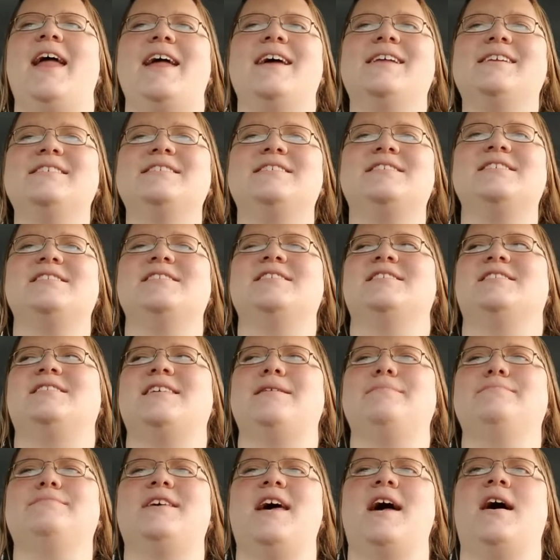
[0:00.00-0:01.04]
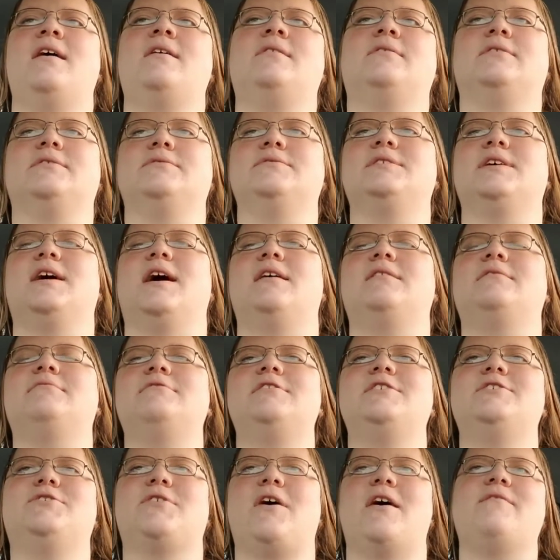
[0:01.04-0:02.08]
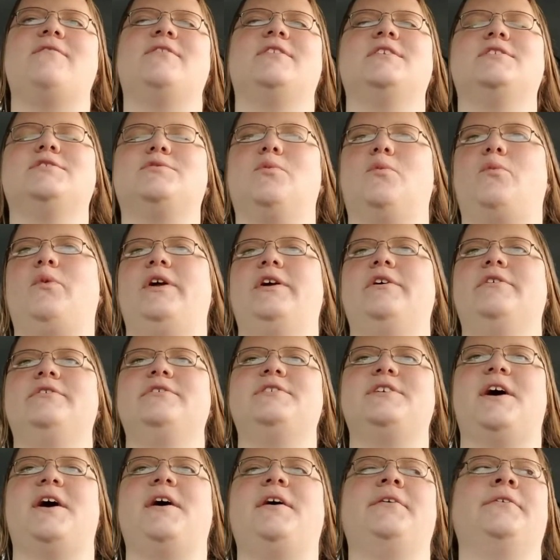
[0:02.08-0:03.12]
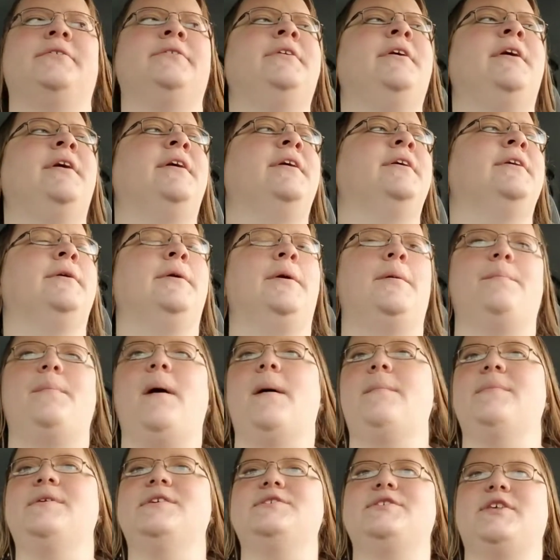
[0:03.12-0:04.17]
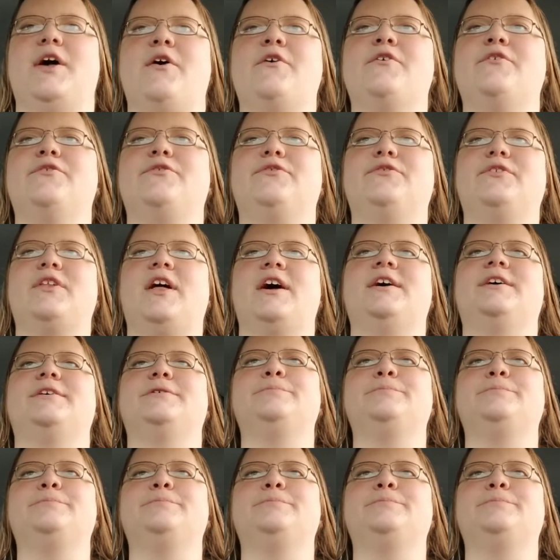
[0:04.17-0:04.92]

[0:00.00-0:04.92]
And it's in the same town. I was like, I don't want to drive in this weird town by myself. Like,